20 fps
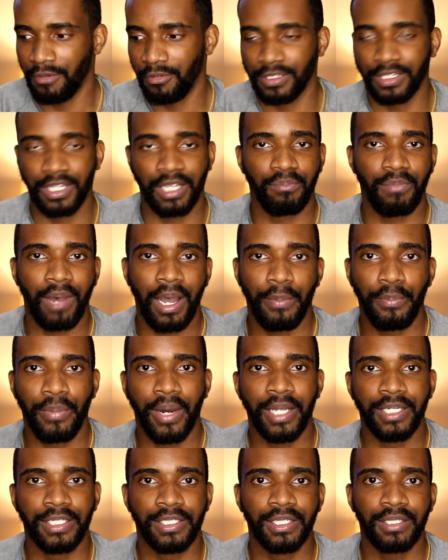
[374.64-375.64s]
within my
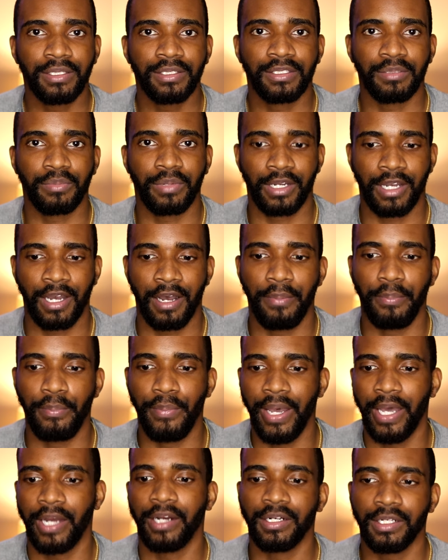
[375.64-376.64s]
budget to become
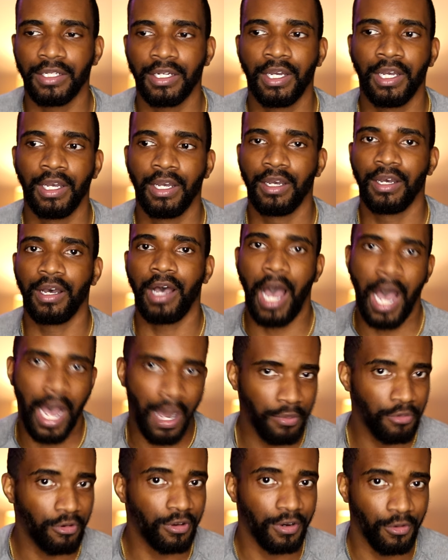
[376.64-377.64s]
better,
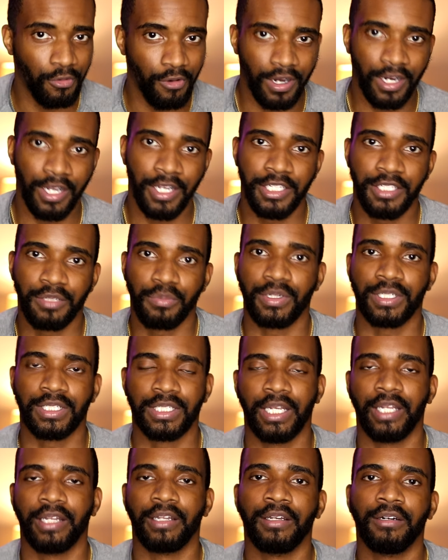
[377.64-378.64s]
I'm going to
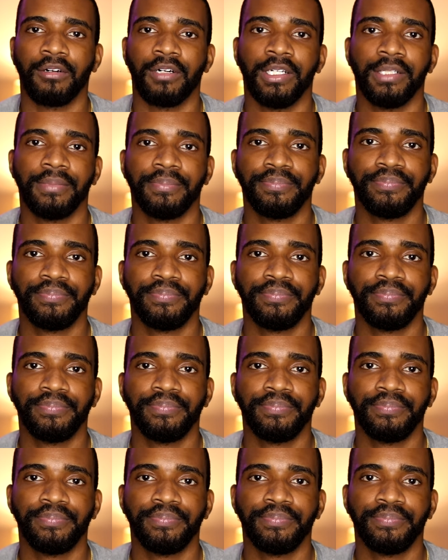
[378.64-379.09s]
100% do it.